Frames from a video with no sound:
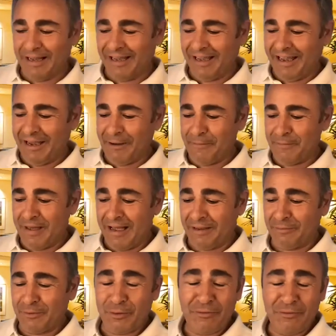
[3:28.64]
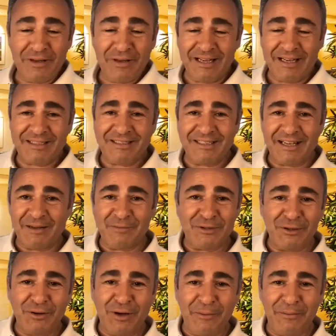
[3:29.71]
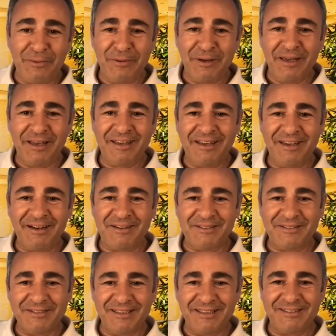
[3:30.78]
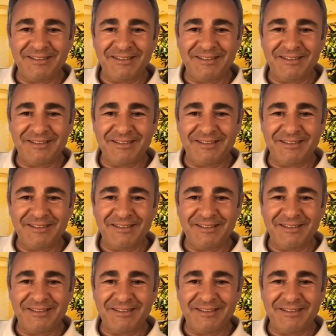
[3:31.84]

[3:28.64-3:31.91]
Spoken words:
I'm doing fantastic. I'm so happy being here.